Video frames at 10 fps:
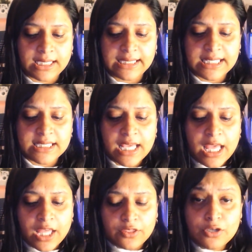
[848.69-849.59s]
That
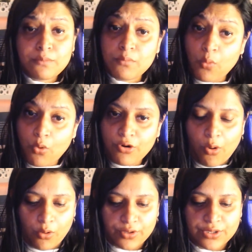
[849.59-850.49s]
the
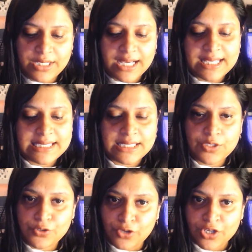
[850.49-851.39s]
more organized
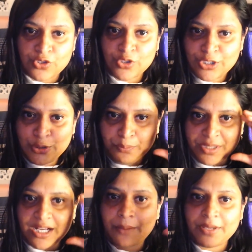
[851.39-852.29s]
and structured you
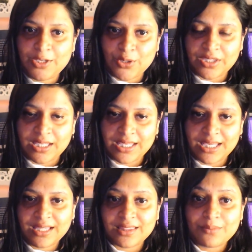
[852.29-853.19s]
become in your
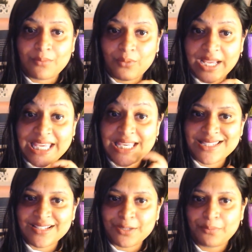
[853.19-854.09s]
thinking, the more
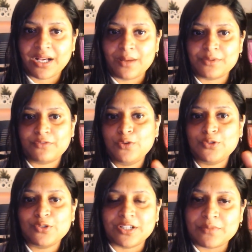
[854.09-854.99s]
easier it becomes for you
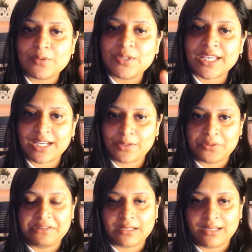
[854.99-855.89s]
to communicate
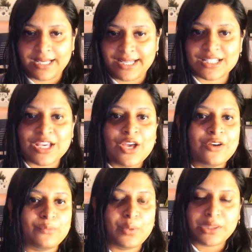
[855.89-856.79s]
with the client,
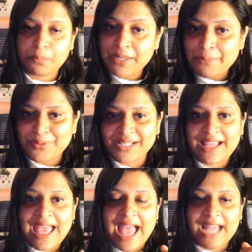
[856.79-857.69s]
with people,
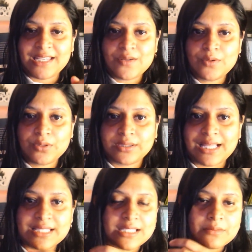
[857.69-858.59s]
and
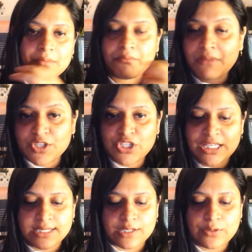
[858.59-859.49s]
that's much
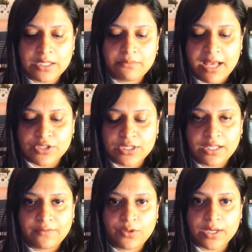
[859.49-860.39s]
easier. So
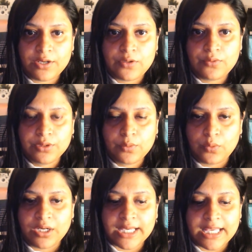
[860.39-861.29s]
imagine if you can do the
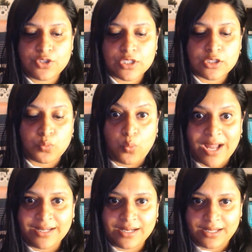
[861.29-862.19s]
work in just
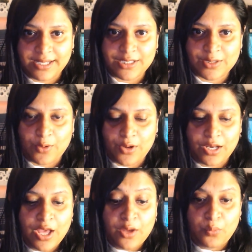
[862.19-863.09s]
one client
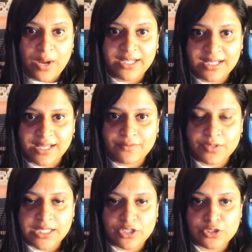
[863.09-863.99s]
call, one
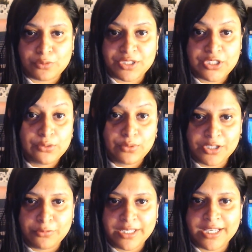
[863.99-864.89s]
conversation, but you
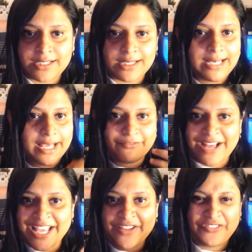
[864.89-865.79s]
are doing it in like
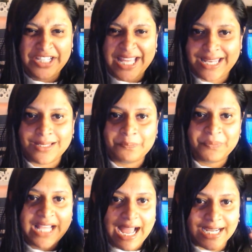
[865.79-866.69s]

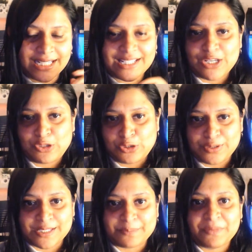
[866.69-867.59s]
5-10
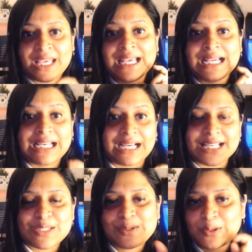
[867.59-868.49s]
iterations.
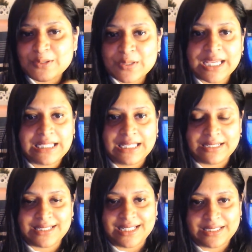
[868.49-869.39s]
clients will also get
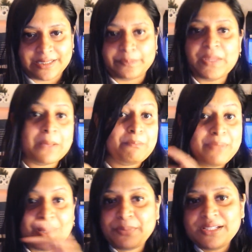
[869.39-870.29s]
irritated.
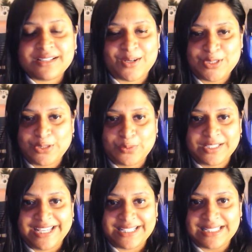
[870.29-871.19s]
People around you
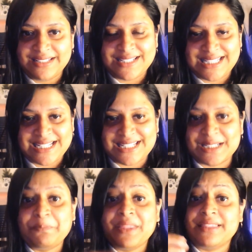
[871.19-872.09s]
will get
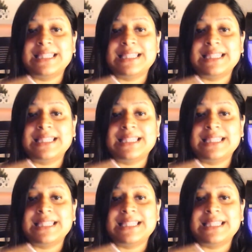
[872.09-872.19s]
irritated.